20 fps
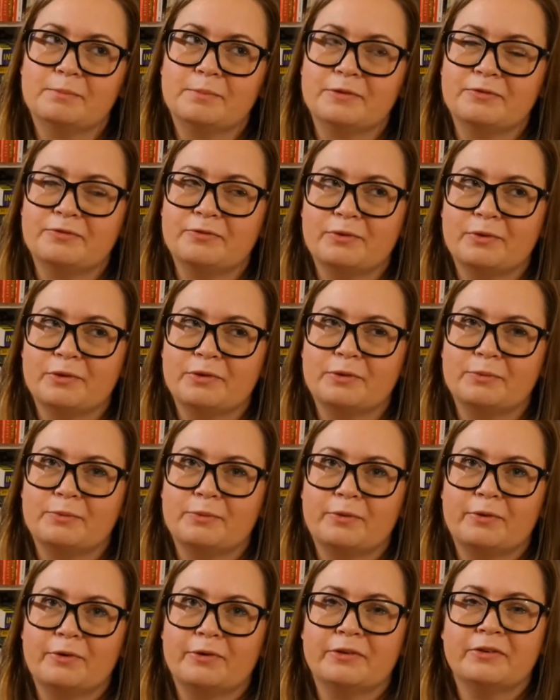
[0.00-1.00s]
before the
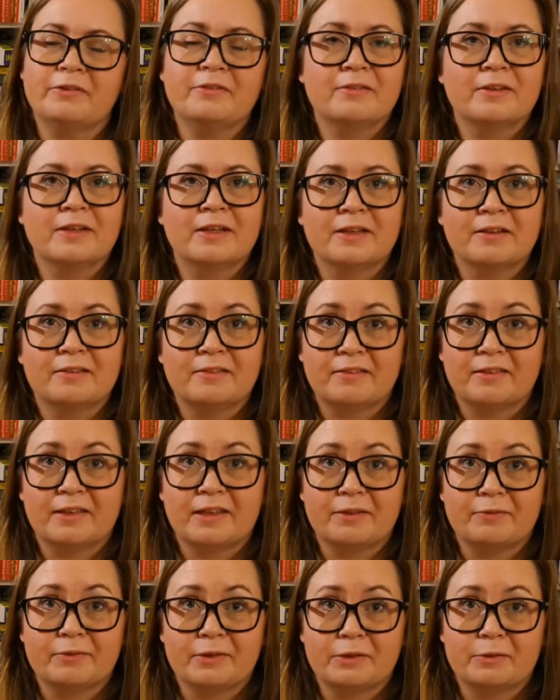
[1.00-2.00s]
war
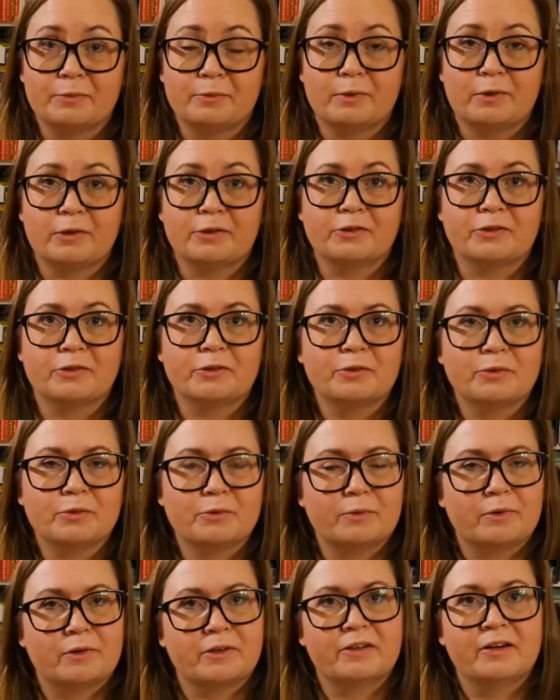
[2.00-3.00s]
they were the one who
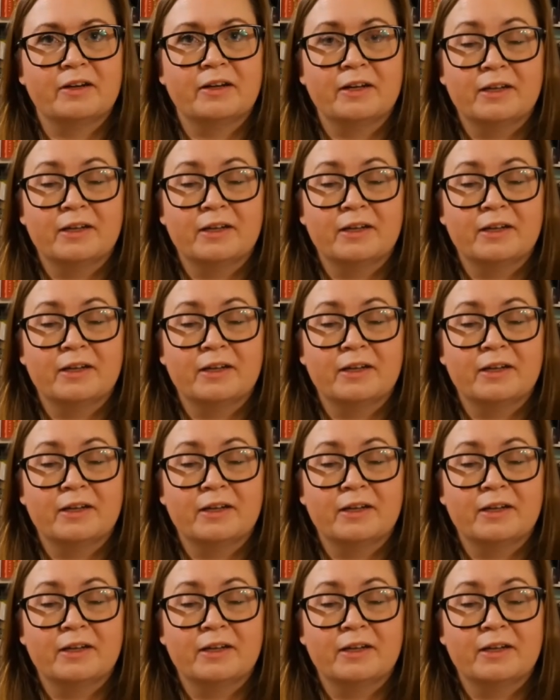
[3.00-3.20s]
were